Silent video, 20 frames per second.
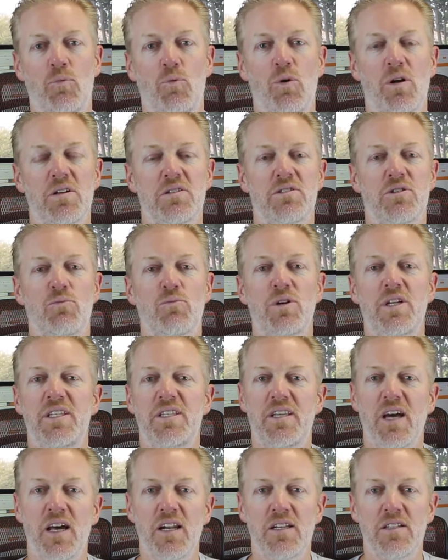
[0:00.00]
What is the
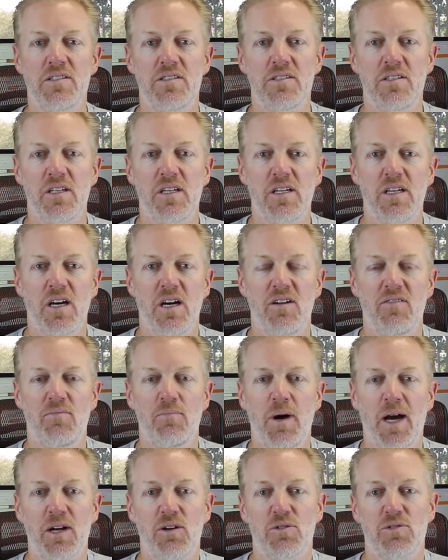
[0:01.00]
redundancy of
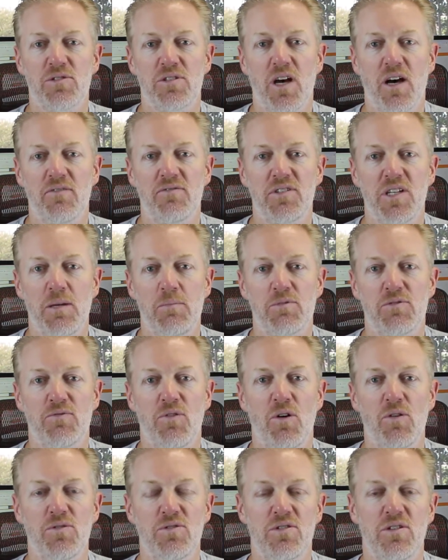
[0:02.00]
Microsoft Teams
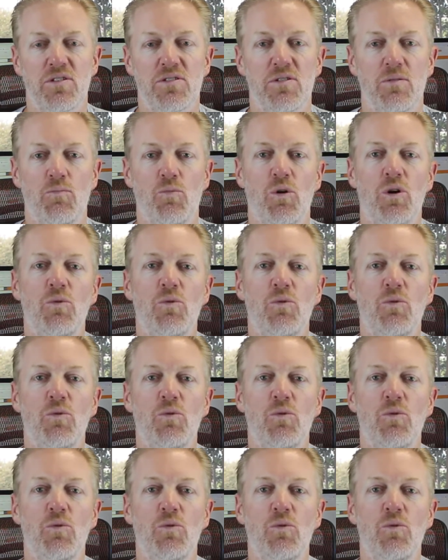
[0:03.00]
phone system?